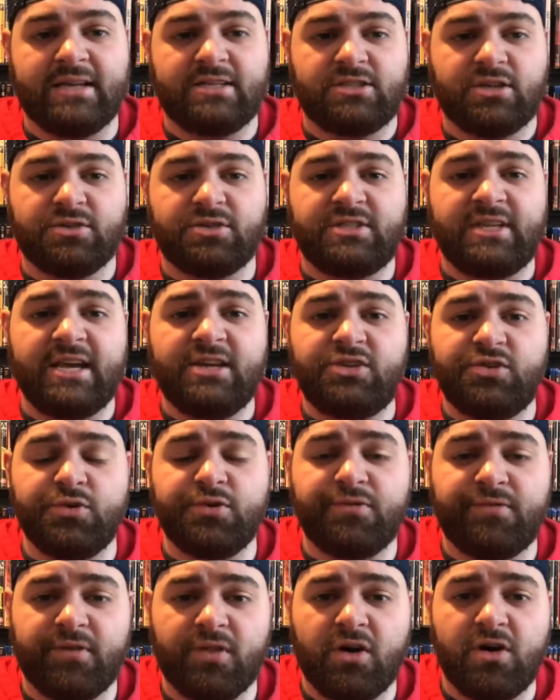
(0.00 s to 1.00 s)
So stay
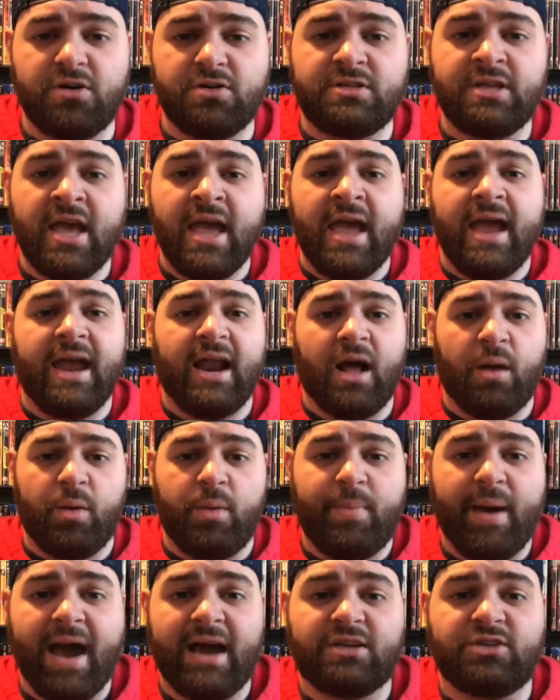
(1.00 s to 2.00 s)
tuned for those, and I'll be
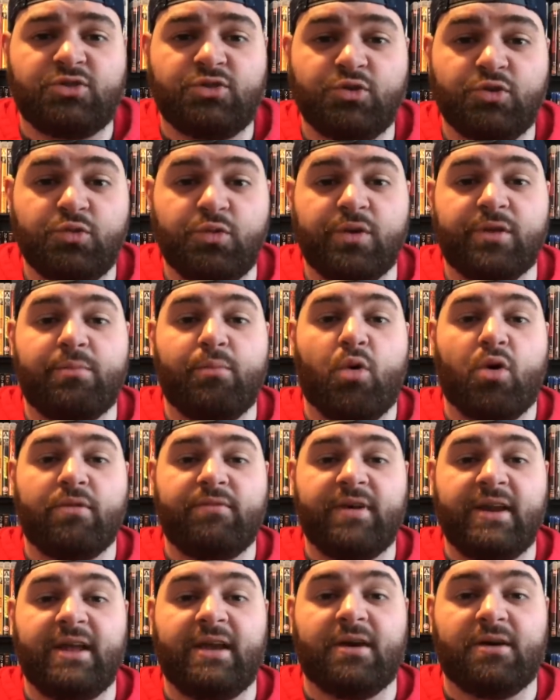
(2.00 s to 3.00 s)
back soon with more
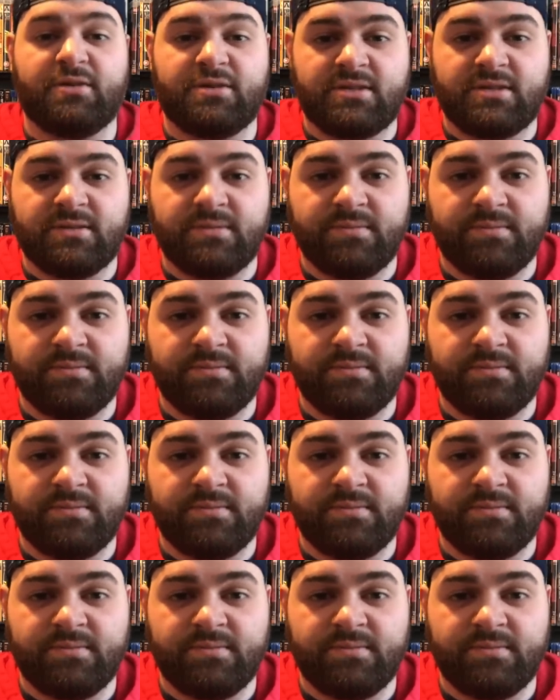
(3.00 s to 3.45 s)
videos.